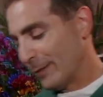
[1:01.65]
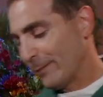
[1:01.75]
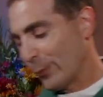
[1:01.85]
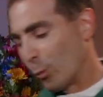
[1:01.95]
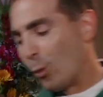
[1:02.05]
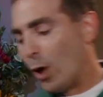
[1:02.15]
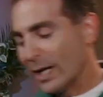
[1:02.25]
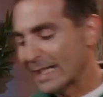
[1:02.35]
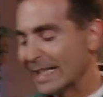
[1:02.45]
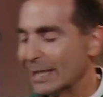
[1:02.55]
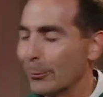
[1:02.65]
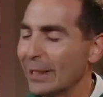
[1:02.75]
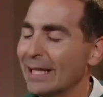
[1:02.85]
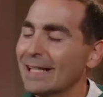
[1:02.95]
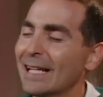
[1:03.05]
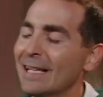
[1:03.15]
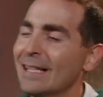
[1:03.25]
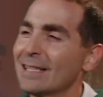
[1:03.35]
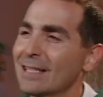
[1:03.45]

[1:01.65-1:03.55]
for walking that we get in this